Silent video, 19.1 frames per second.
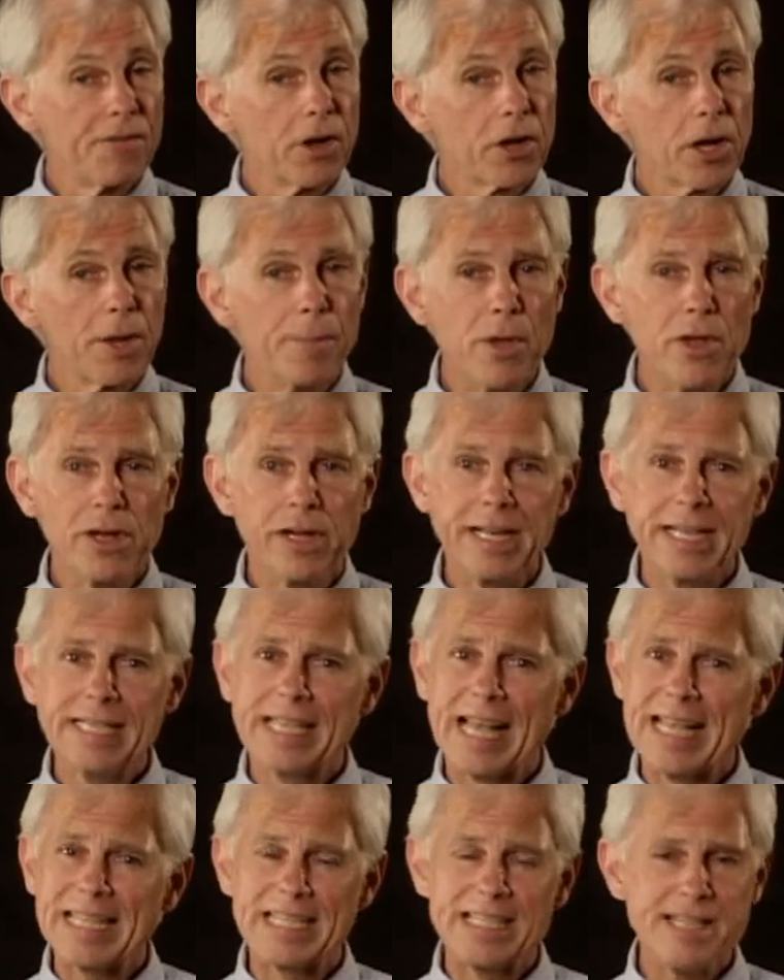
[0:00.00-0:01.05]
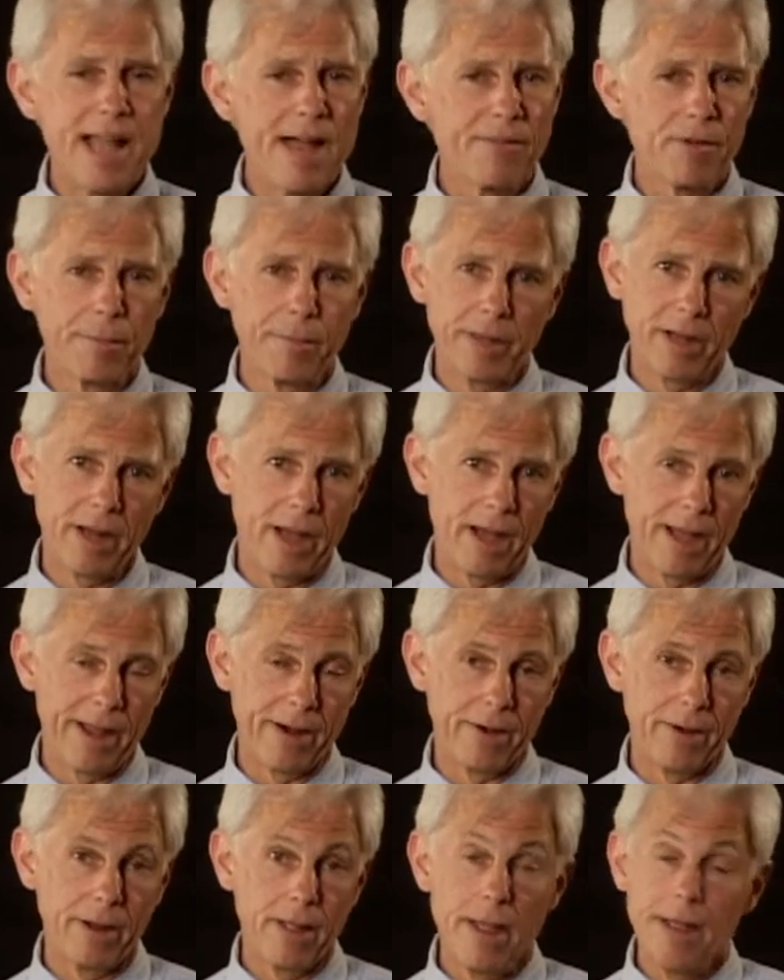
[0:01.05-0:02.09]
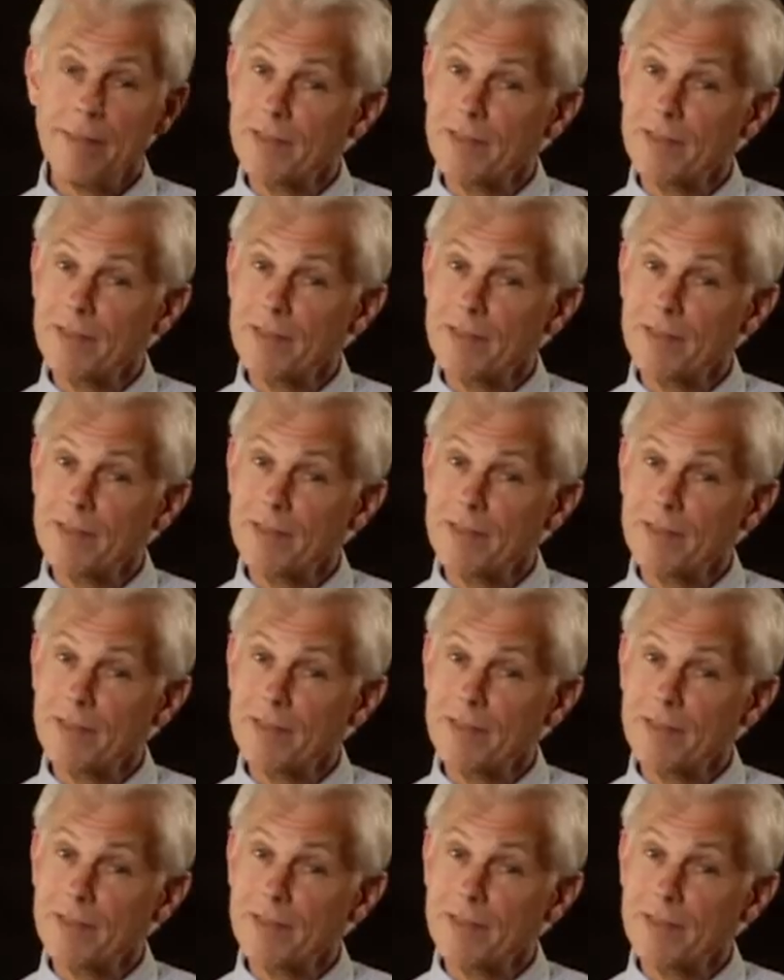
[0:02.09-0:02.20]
their communities has never been higher.